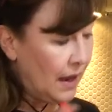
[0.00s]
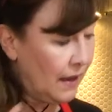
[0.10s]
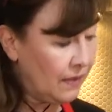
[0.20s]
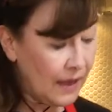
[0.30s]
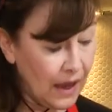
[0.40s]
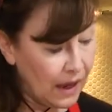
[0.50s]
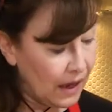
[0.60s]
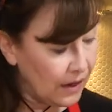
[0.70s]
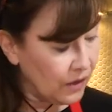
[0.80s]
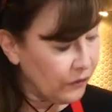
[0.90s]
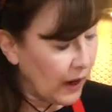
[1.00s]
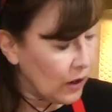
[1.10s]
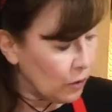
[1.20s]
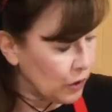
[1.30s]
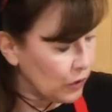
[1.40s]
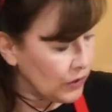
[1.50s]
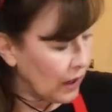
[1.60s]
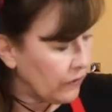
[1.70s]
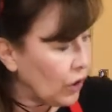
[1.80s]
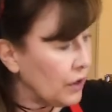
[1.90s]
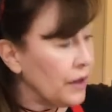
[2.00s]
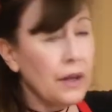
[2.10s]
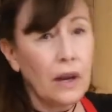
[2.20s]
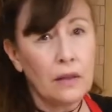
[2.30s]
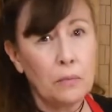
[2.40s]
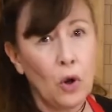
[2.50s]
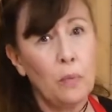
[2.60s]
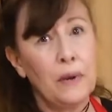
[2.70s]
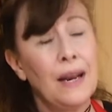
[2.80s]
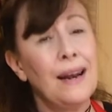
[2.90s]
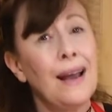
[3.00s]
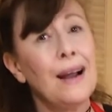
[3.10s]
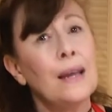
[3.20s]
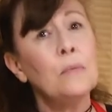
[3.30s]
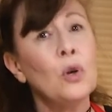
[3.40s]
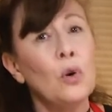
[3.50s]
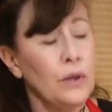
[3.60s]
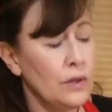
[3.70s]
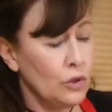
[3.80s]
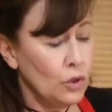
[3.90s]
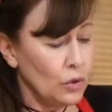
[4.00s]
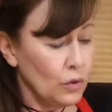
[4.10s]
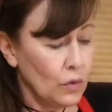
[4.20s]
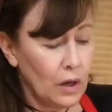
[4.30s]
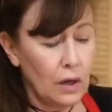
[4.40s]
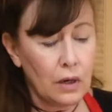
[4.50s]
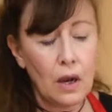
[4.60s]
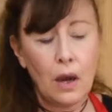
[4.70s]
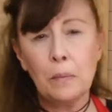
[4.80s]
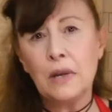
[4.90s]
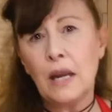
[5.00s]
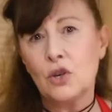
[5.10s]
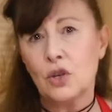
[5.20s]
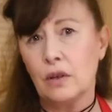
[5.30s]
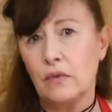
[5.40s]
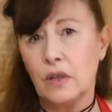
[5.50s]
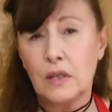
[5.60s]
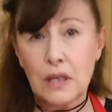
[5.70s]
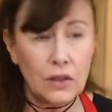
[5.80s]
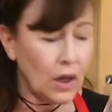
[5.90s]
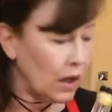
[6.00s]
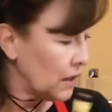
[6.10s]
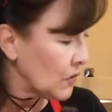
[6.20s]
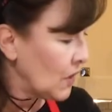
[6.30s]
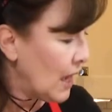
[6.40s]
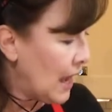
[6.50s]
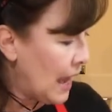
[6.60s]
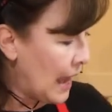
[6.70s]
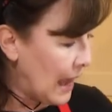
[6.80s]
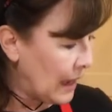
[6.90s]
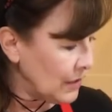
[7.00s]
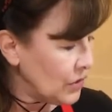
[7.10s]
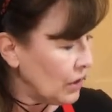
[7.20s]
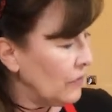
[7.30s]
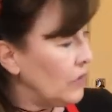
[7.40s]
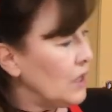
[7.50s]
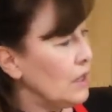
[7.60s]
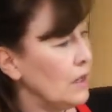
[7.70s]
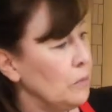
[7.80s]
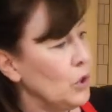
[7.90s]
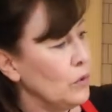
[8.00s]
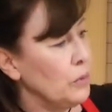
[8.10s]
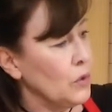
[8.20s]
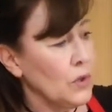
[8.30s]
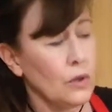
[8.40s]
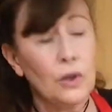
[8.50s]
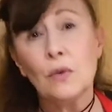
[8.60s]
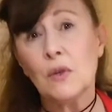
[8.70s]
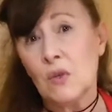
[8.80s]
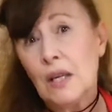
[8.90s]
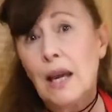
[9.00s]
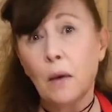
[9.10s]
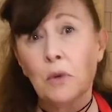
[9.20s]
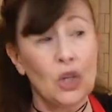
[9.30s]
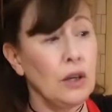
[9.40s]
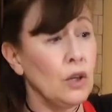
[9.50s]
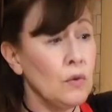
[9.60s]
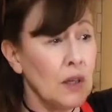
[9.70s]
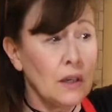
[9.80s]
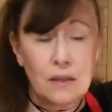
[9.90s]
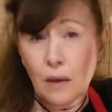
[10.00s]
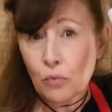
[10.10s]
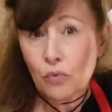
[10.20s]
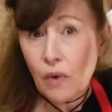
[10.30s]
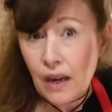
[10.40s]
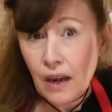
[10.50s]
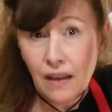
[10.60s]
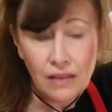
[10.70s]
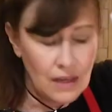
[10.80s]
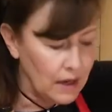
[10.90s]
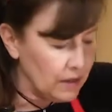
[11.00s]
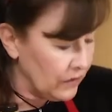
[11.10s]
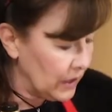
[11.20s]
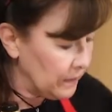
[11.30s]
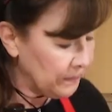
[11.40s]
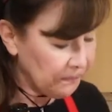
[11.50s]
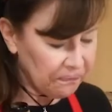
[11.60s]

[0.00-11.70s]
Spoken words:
And then the Fire Brews, I've already got them open, and I am going to do a combination of the detox and of the immune booster. You can see how much I use it because I'm right at the end of it.